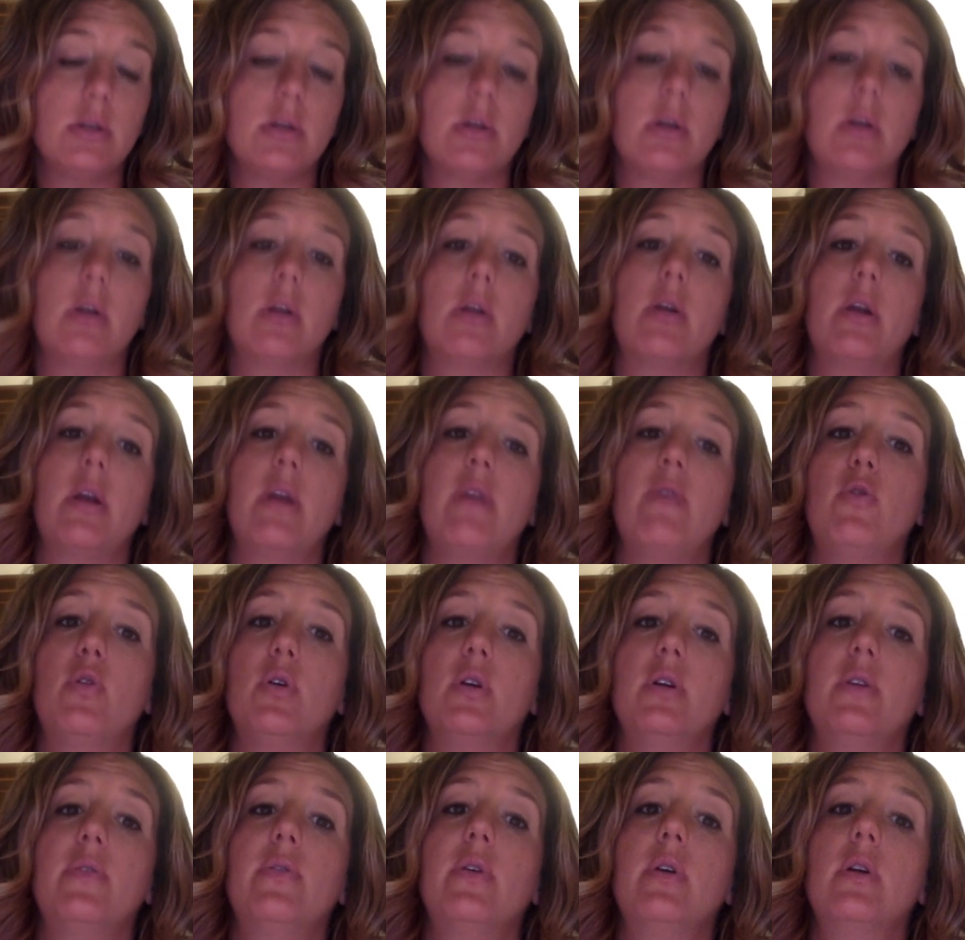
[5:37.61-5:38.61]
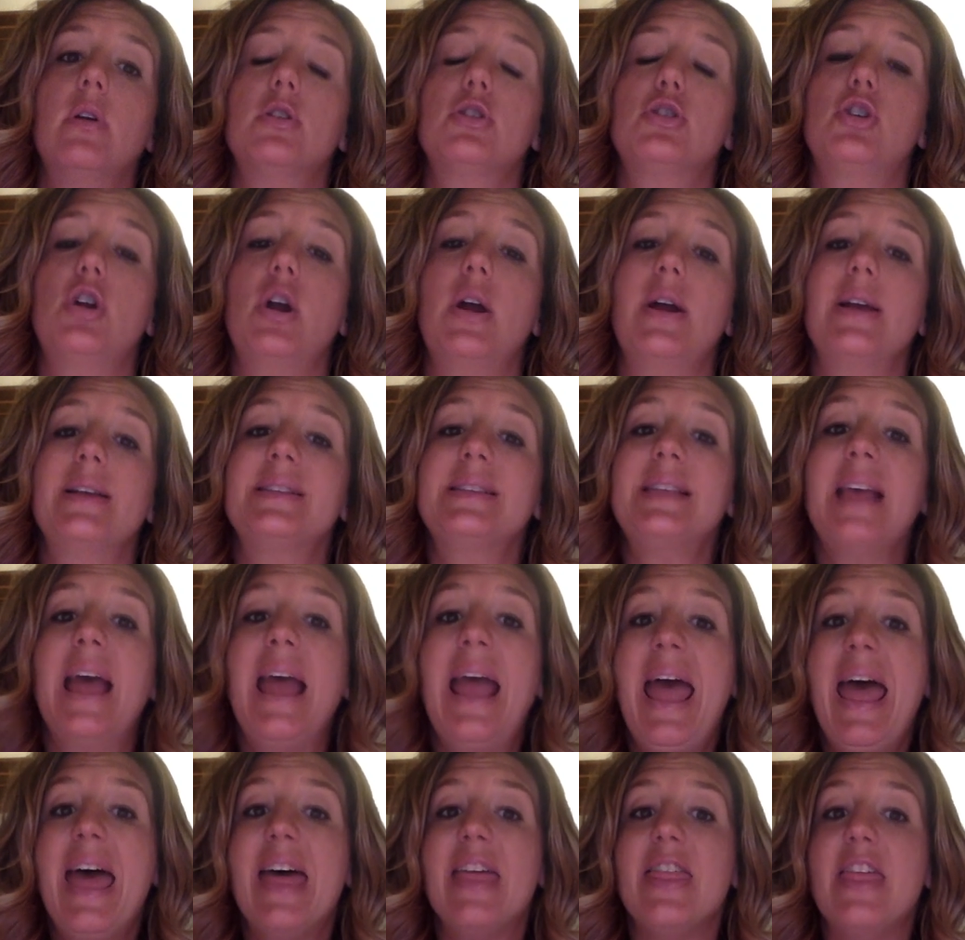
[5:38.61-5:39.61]
You're going to create 4 different drawings
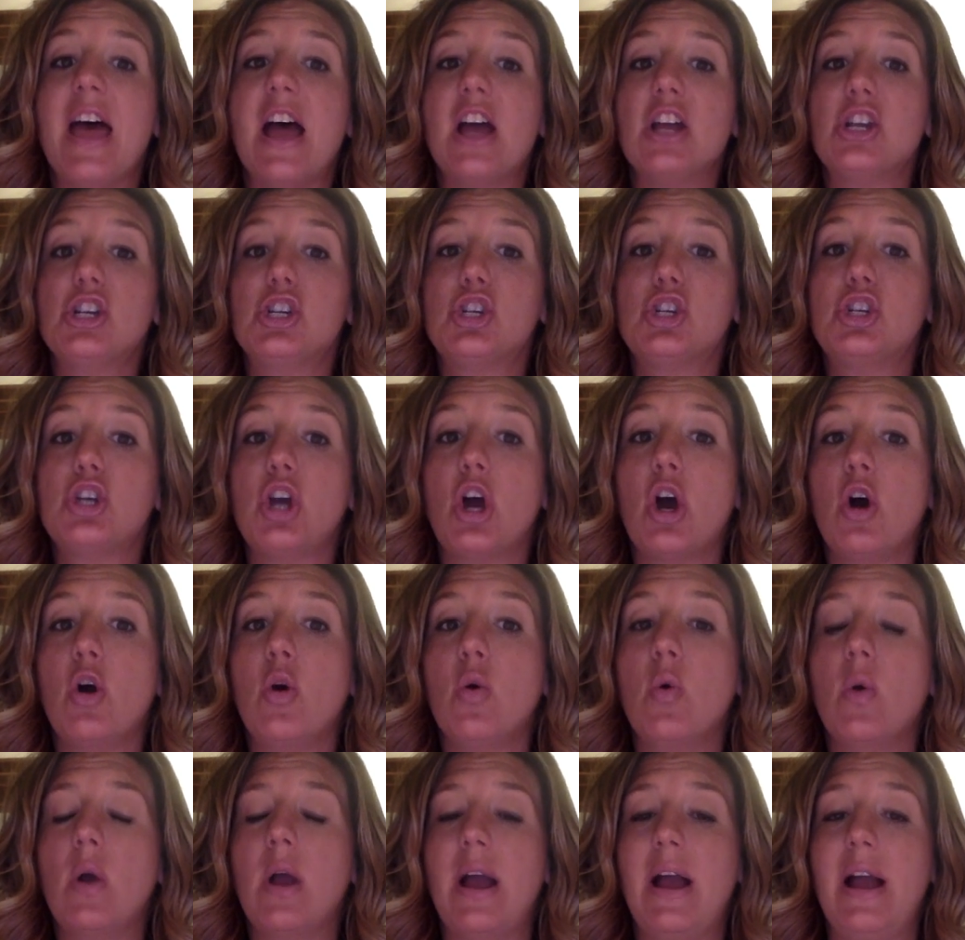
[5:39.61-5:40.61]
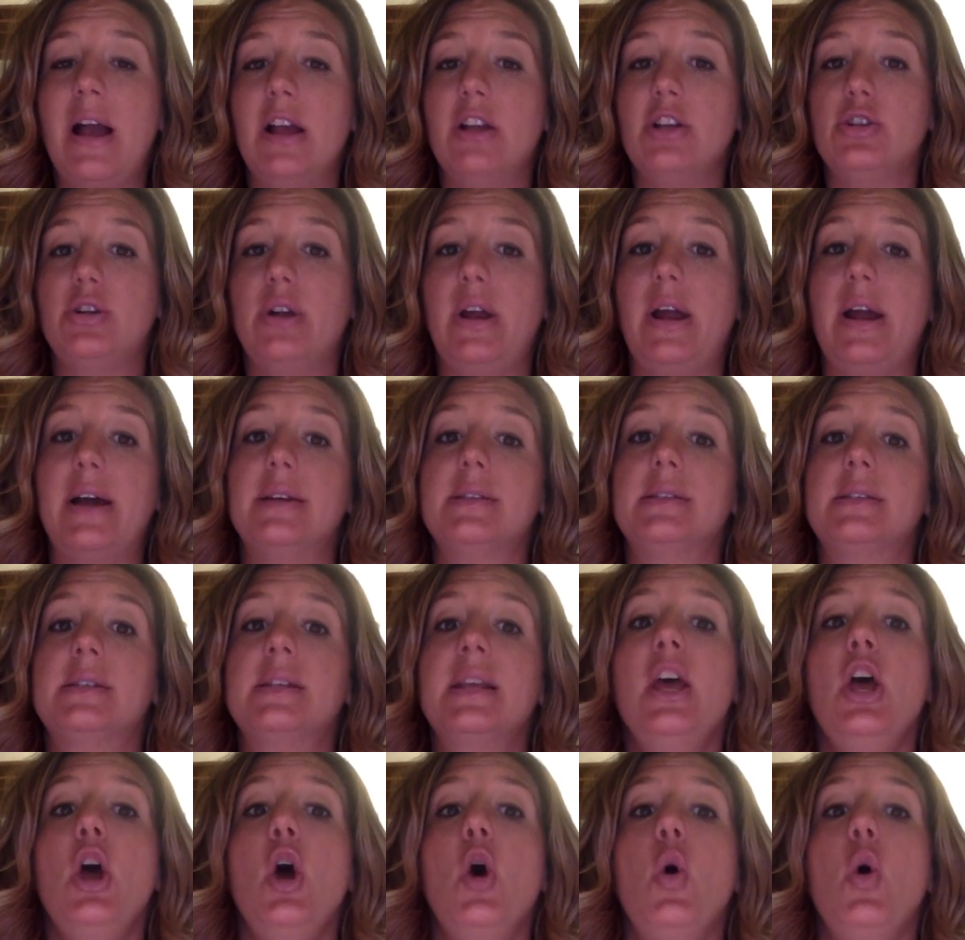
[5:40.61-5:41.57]
that show contrast.